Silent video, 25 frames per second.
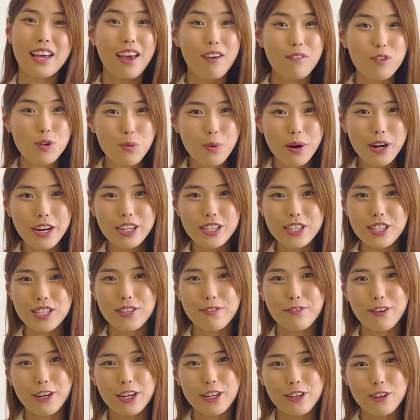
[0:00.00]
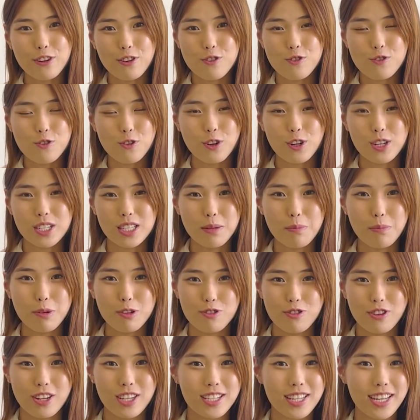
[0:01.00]
if you're wearing just a very neutral or simple
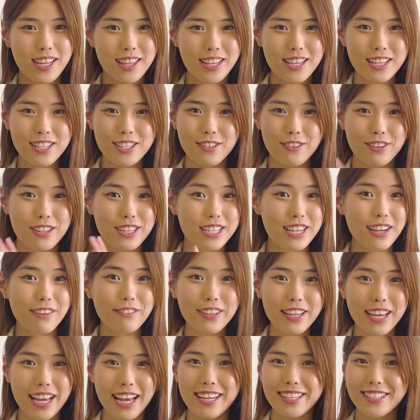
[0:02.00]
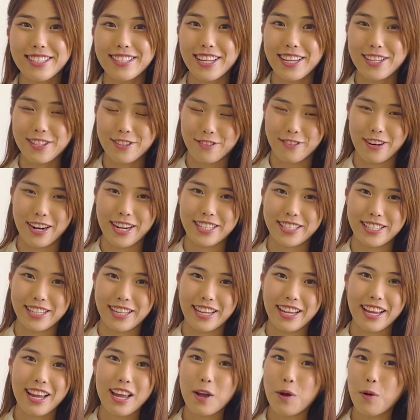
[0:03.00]
dress like this, you can definitely accessorize
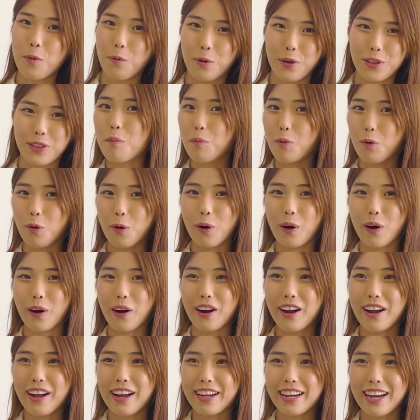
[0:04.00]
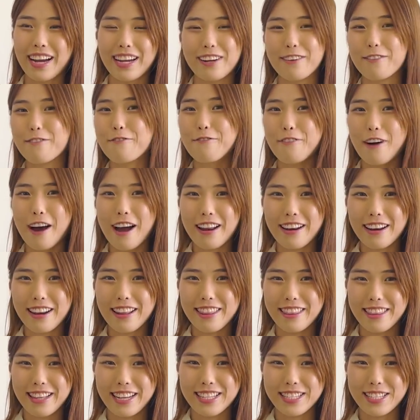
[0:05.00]
it with more kind of fun
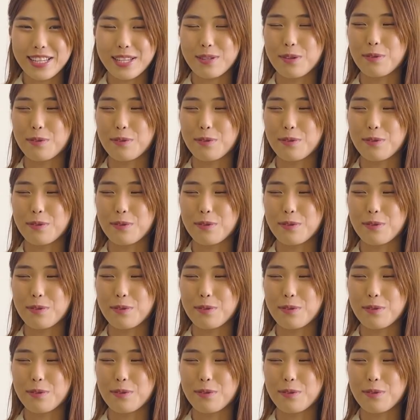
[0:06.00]
things as